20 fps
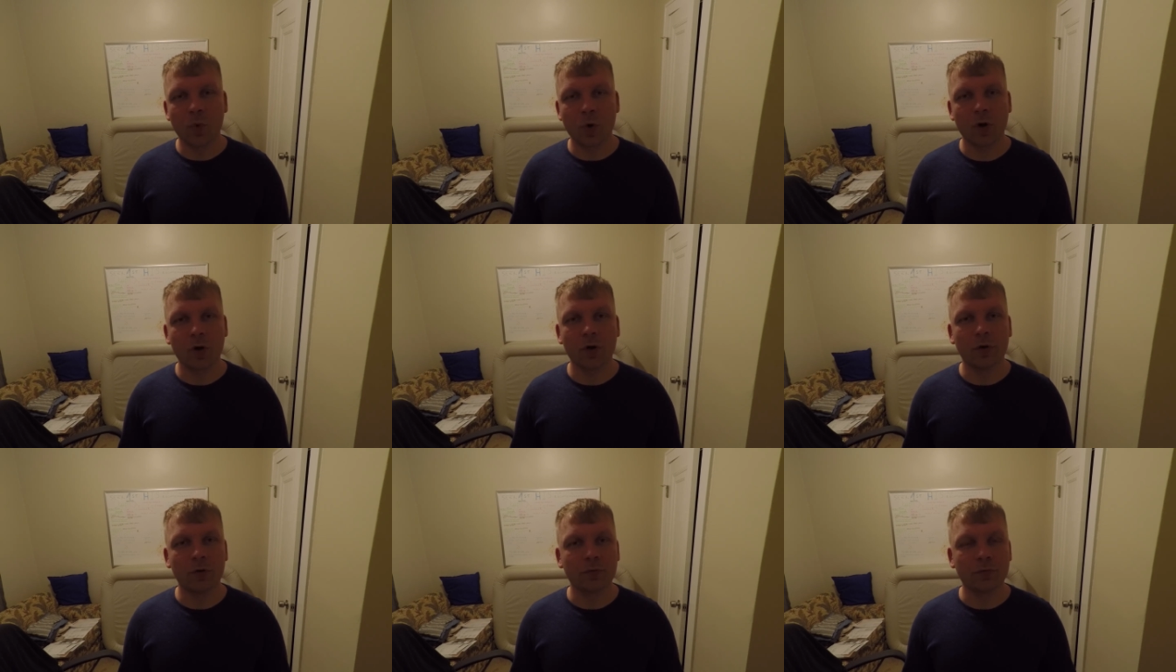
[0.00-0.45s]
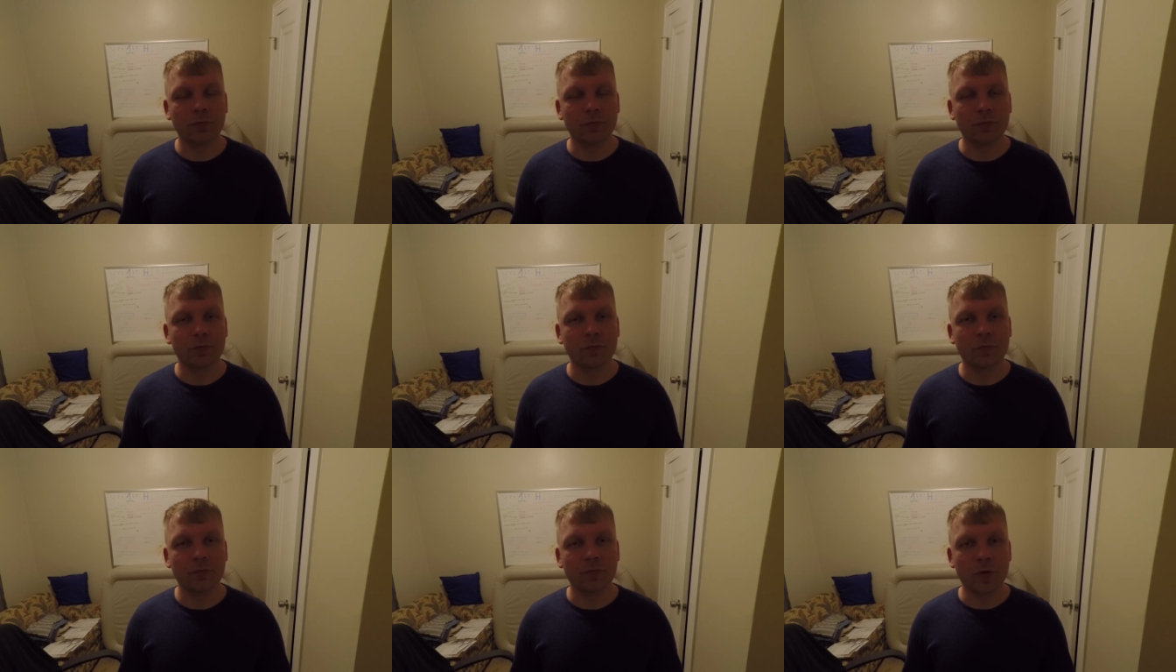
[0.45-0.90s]
Work on
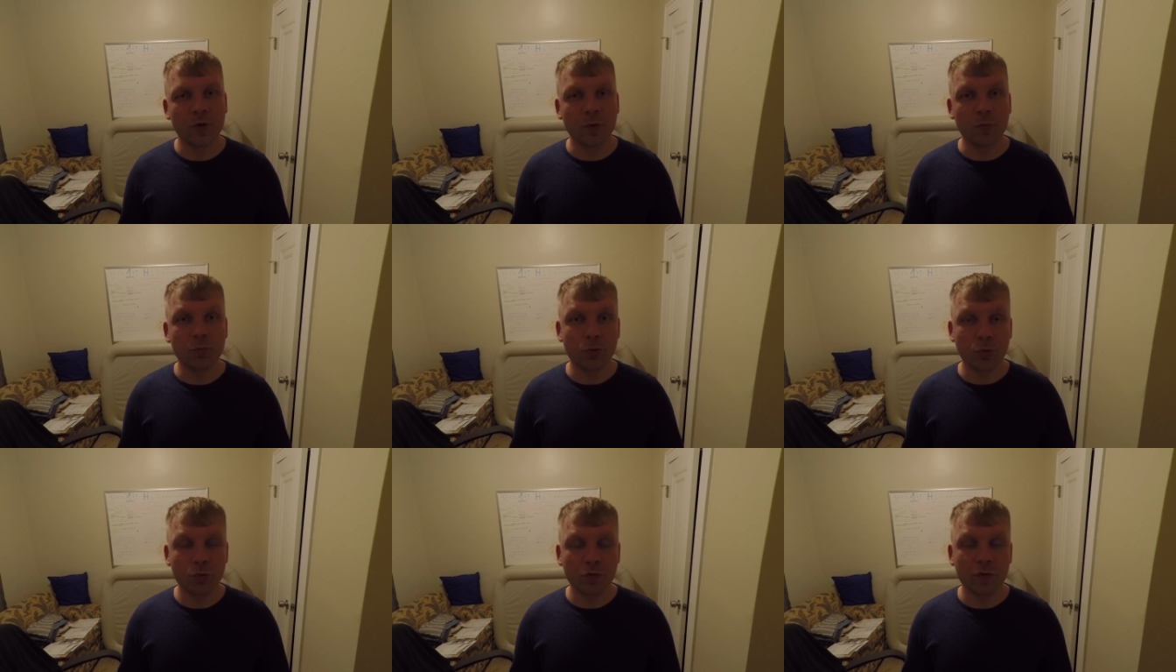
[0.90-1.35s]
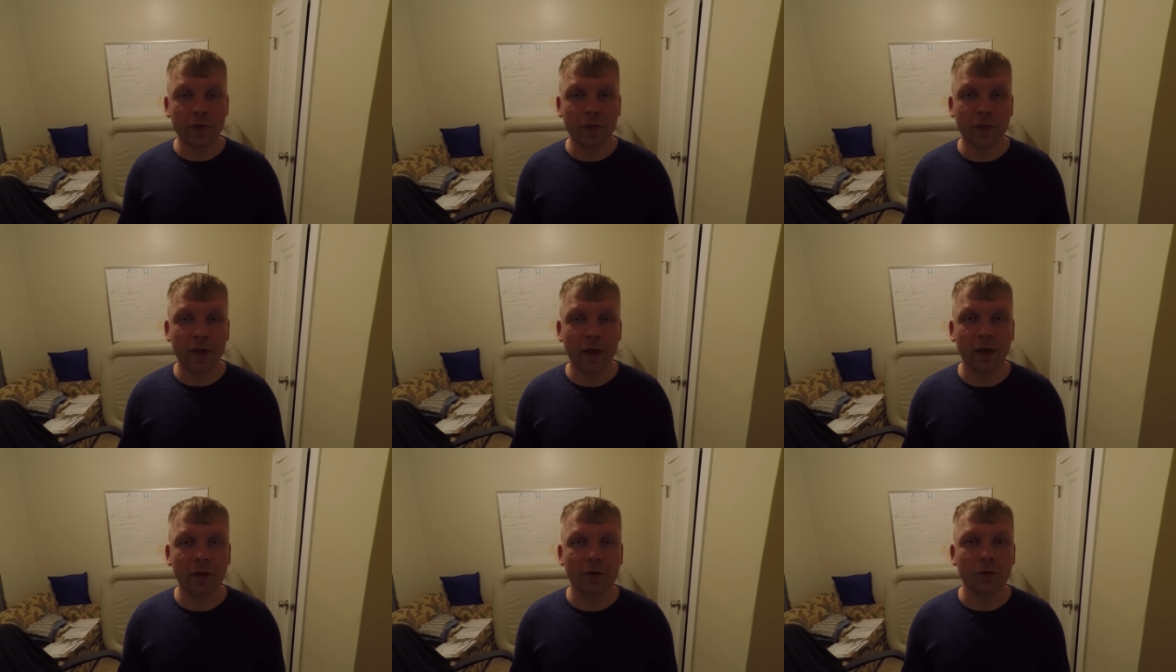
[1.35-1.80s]

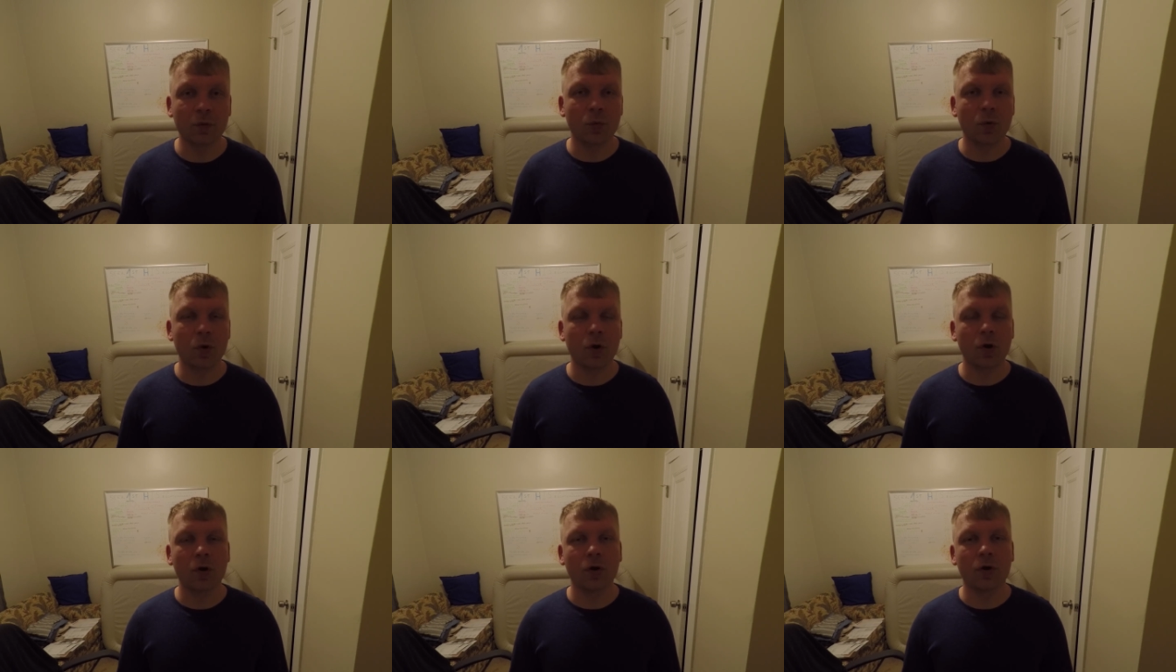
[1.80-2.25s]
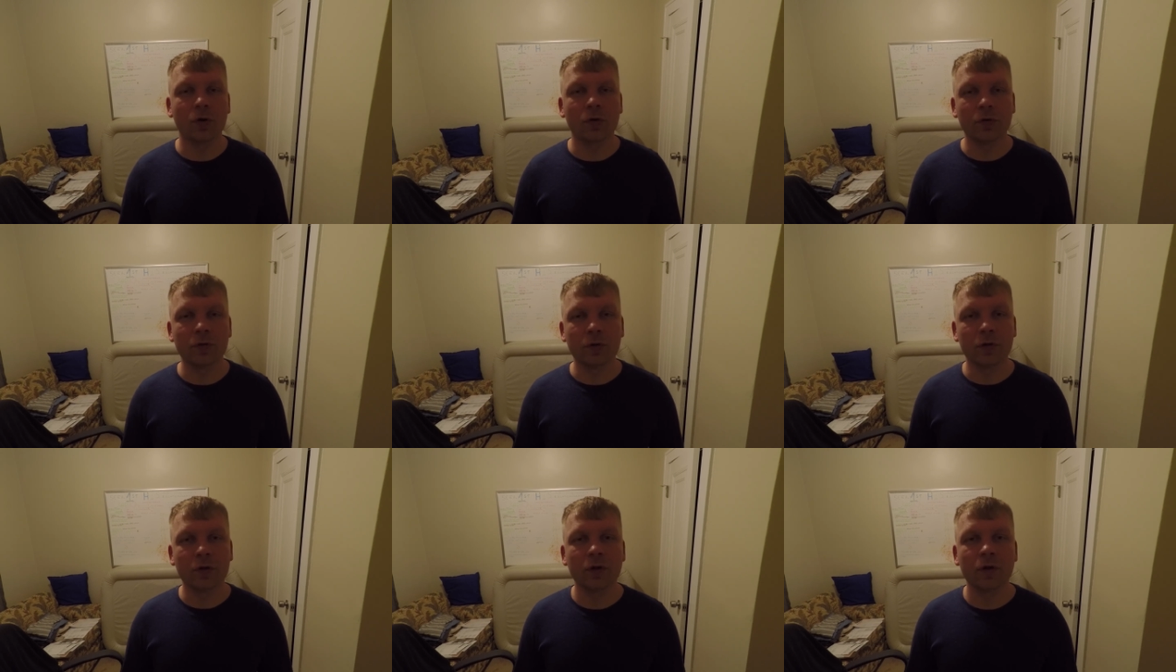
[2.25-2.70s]
improving that, work
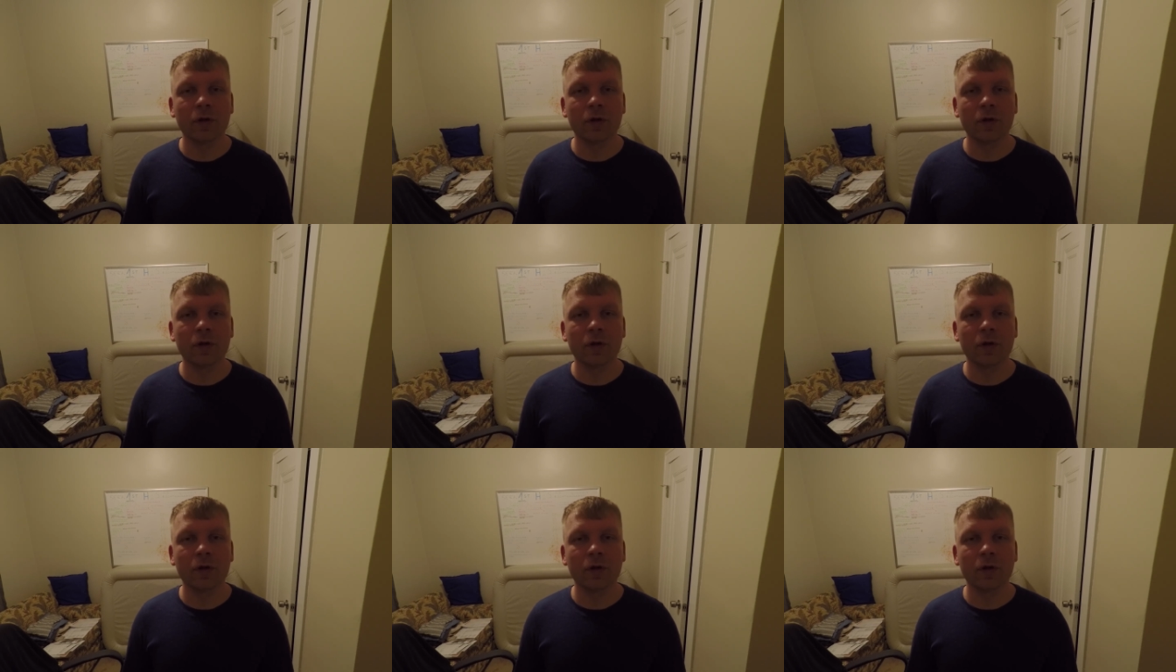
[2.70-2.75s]
on